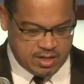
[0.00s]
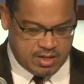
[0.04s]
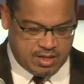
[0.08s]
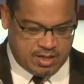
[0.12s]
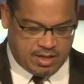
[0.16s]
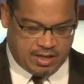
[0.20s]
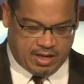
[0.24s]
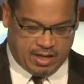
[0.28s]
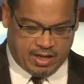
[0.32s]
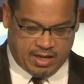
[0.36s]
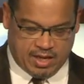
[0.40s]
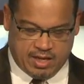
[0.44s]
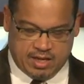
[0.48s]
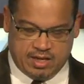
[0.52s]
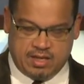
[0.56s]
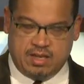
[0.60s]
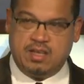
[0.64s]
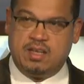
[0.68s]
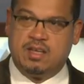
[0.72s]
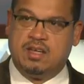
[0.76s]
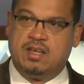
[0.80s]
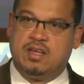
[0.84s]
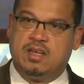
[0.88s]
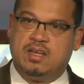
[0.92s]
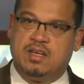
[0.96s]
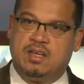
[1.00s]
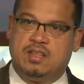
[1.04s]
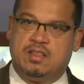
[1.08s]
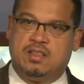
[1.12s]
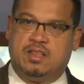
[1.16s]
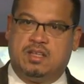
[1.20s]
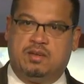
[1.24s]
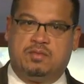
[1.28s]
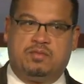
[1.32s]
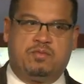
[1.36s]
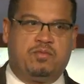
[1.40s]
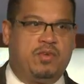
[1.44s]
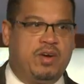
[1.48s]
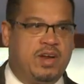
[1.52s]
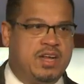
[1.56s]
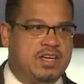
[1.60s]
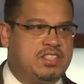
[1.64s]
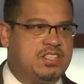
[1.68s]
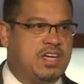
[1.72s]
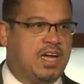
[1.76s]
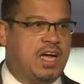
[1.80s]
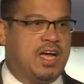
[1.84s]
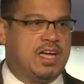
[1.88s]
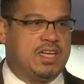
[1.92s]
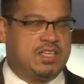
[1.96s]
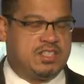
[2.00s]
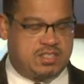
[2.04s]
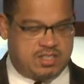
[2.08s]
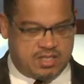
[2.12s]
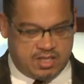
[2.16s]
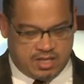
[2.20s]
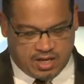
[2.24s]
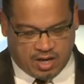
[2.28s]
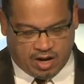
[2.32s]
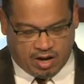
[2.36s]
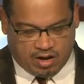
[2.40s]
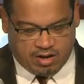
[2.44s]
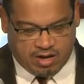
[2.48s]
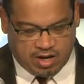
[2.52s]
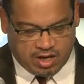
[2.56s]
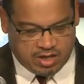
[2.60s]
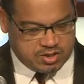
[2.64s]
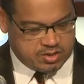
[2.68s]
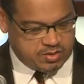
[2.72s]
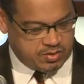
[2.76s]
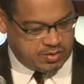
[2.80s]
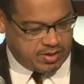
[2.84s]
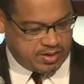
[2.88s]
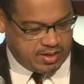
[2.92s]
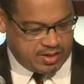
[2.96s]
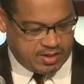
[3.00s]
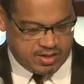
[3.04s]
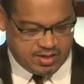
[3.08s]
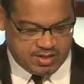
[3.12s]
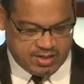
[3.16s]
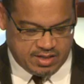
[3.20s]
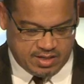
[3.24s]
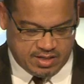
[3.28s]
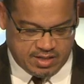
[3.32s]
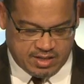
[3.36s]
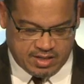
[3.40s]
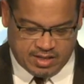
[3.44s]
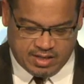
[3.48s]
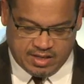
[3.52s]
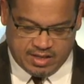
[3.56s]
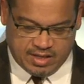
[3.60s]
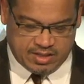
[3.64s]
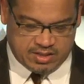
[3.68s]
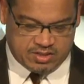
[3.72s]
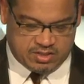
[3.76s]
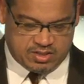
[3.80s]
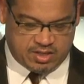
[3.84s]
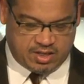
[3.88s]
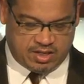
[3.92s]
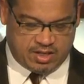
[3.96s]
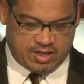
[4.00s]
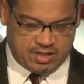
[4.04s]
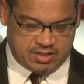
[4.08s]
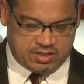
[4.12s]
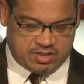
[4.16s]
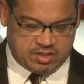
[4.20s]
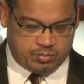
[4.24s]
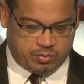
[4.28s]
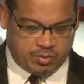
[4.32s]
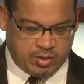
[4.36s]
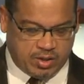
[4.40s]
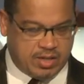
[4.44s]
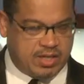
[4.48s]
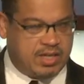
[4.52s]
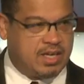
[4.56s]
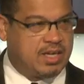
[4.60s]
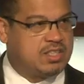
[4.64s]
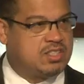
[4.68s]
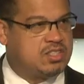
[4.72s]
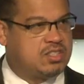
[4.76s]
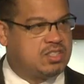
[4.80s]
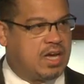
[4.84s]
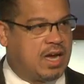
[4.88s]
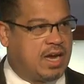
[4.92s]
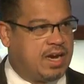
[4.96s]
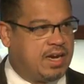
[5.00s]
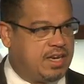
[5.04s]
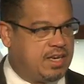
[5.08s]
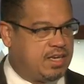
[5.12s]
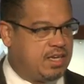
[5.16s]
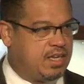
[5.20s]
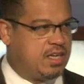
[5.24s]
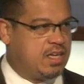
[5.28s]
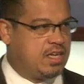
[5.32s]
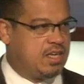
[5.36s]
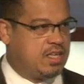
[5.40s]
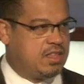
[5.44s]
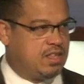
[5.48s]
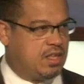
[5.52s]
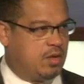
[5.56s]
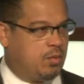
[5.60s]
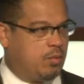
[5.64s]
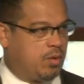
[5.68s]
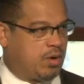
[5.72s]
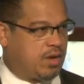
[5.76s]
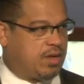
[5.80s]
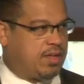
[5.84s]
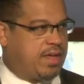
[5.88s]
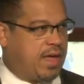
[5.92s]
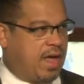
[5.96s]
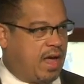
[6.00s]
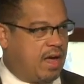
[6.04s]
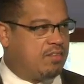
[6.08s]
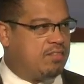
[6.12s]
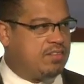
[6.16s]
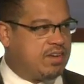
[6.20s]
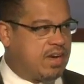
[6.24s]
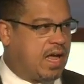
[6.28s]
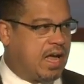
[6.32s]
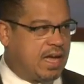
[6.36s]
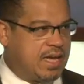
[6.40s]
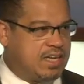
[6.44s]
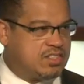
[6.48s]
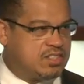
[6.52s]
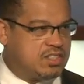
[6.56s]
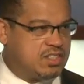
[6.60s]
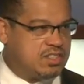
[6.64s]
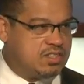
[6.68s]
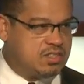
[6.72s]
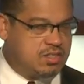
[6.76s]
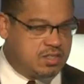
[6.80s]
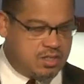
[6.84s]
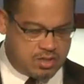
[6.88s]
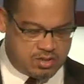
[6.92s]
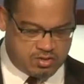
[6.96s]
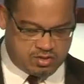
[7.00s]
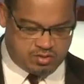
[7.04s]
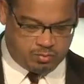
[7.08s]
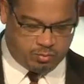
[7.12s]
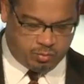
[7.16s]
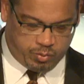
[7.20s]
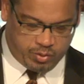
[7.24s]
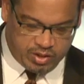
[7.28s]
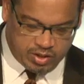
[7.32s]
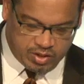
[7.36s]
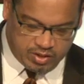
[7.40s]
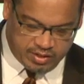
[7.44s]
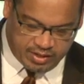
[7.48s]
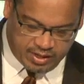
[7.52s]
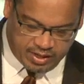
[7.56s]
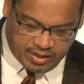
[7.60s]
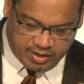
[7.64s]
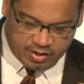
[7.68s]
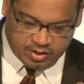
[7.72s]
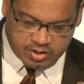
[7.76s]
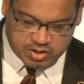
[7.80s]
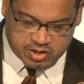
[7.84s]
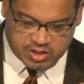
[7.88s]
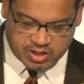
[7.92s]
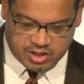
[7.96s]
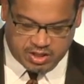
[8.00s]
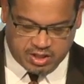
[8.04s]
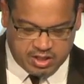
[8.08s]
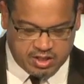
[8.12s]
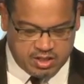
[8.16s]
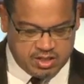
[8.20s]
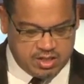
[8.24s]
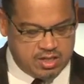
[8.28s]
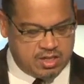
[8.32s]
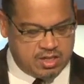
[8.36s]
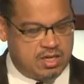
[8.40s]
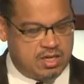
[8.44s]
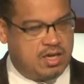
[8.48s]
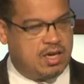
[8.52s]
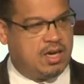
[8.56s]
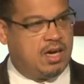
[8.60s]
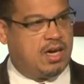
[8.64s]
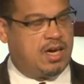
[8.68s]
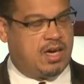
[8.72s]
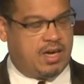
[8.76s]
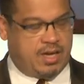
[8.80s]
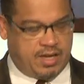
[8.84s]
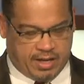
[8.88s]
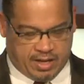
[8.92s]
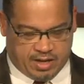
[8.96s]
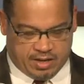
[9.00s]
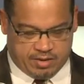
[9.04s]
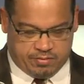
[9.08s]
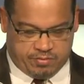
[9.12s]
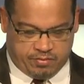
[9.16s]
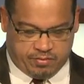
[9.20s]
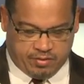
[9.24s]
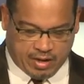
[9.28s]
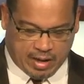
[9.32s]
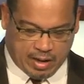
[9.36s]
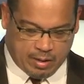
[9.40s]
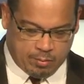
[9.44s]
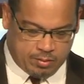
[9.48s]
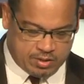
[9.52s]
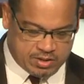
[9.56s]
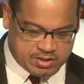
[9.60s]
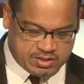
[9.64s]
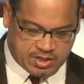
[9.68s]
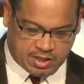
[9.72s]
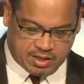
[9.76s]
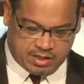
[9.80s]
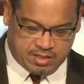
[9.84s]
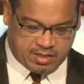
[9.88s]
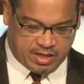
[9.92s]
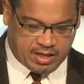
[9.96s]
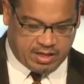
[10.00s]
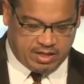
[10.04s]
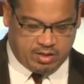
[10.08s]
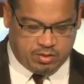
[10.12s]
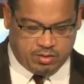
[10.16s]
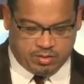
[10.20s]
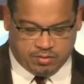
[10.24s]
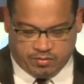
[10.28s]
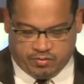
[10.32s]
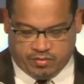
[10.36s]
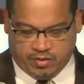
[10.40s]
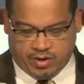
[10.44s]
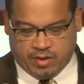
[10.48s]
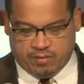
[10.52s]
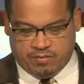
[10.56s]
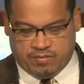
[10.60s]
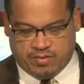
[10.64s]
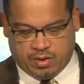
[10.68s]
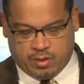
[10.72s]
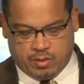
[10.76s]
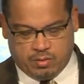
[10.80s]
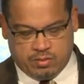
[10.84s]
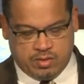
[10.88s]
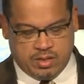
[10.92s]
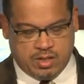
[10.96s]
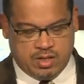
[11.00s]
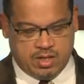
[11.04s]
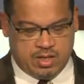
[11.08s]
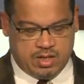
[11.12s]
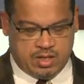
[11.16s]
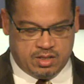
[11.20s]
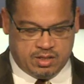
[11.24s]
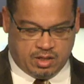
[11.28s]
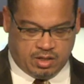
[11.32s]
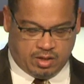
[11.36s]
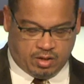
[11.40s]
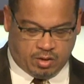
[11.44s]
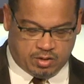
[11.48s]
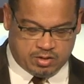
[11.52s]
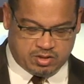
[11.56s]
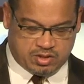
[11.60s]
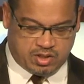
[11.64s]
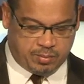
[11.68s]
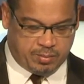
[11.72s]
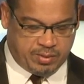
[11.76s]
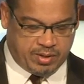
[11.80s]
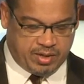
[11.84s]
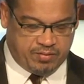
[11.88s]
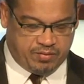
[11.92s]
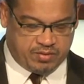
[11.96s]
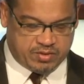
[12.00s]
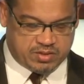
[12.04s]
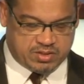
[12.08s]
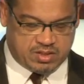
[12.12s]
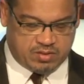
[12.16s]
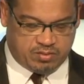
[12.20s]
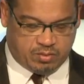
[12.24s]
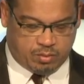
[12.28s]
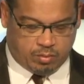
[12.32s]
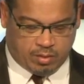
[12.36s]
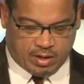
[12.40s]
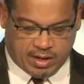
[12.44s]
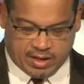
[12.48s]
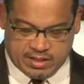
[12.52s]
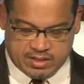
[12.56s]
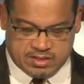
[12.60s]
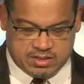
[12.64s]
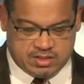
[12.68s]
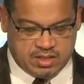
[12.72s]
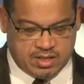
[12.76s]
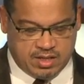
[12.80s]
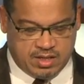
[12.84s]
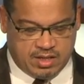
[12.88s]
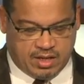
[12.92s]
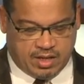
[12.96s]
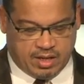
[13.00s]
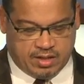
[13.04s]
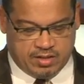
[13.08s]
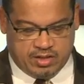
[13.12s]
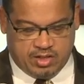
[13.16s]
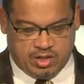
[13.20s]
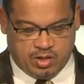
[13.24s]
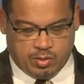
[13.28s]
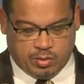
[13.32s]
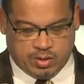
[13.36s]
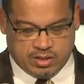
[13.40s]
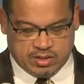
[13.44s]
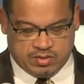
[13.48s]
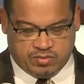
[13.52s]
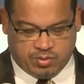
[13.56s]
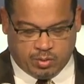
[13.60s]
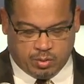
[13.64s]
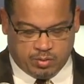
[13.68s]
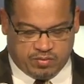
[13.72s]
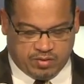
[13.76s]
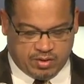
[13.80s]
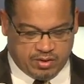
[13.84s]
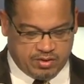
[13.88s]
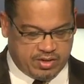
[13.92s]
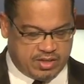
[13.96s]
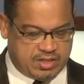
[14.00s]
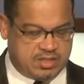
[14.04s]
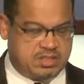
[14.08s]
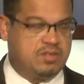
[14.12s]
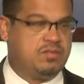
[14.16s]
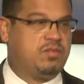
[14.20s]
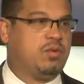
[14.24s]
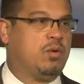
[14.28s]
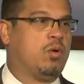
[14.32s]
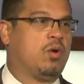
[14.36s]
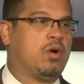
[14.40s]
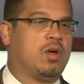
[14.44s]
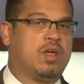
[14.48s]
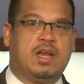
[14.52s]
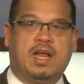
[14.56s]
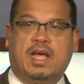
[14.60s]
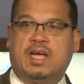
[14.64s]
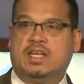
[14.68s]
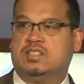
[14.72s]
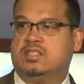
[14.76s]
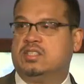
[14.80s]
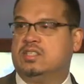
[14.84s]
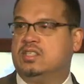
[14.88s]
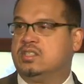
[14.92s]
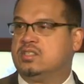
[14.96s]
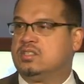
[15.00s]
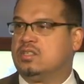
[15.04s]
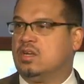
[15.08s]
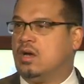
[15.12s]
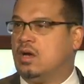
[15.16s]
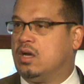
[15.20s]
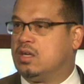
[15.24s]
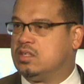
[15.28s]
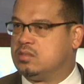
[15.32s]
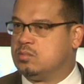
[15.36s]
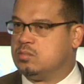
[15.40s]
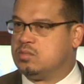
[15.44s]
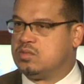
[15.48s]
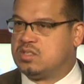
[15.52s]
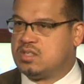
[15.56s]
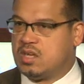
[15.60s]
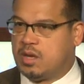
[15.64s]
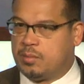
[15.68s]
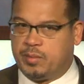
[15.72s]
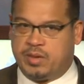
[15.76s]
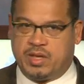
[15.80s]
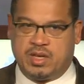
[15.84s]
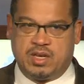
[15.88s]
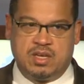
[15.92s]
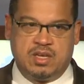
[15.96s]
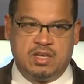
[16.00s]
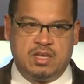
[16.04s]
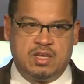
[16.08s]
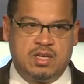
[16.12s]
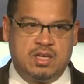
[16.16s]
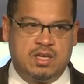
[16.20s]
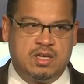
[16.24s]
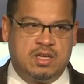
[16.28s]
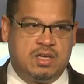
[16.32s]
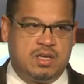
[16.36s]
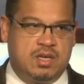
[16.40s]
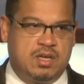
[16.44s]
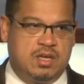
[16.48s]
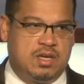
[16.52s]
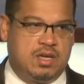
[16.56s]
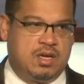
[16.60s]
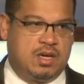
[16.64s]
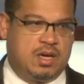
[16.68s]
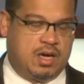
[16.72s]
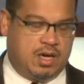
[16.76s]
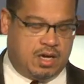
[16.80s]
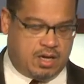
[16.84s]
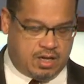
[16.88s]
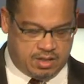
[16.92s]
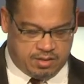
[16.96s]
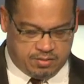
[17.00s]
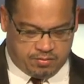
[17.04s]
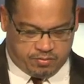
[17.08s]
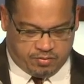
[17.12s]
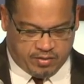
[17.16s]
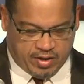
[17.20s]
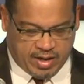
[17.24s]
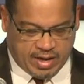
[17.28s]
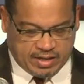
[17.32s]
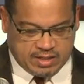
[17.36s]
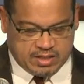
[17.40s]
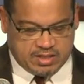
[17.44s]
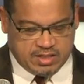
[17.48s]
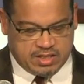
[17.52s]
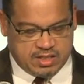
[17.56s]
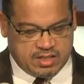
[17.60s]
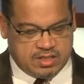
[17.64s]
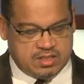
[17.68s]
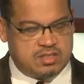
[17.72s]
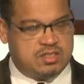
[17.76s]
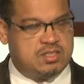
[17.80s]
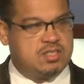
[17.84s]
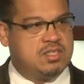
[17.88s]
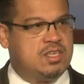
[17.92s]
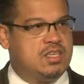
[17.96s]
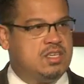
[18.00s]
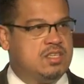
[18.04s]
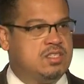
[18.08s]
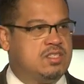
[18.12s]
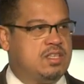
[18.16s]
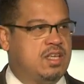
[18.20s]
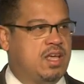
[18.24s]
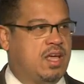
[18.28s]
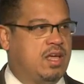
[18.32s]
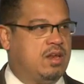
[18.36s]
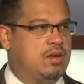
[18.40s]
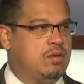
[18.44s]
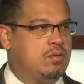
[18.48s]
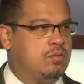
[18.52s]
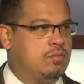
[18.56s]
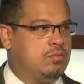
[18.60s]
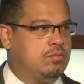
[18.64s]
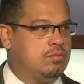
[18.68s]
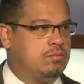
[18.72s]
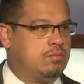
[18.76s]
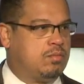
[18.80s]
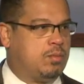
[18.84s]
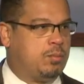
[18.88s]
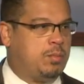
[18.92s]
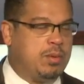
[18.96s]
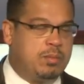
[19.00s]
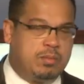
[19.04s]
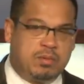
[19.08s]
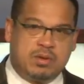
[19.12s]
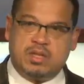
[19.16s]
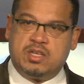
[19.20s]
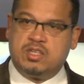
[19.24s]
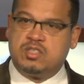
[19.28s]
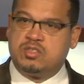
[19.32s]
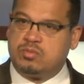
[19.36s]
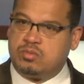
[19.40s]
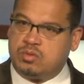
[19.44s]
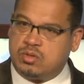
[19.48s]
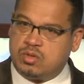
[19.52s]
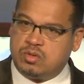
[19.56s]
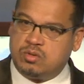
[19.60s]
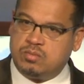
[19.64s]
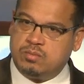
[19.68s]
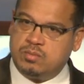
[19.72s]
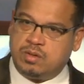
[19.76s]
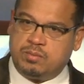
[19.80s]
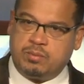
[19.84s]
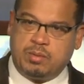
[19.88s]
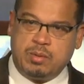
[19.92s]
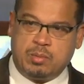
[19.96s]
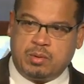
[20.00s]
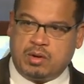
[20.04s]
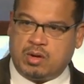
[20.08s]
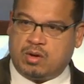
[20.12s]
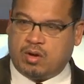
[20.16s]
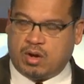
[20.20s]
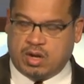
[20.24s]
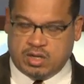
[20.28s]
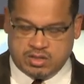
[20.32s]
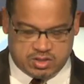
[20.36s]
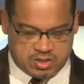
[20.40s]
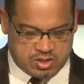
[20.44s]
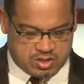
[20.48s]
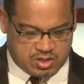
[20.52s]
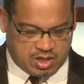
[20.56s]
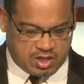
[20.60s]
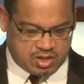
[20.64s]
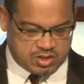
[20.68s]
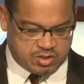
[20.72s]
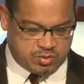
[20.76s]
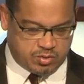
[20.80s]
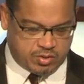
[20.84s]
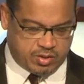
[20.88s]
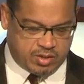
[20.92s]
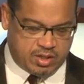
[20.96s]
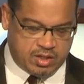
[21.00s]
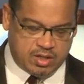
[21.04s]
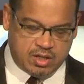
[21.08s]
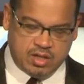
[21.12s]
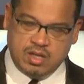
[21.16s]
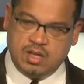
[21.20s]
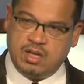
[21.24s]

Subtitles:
and the franchise in our country. It's really excited that we're galvanizing some real energy, and I want to say thank you to Fair Vote, the Lawyers Committee for Civil Rights, and the U.S. Vote Foundation for organizing this awesome summit. The fact is that the people in this room and people across this country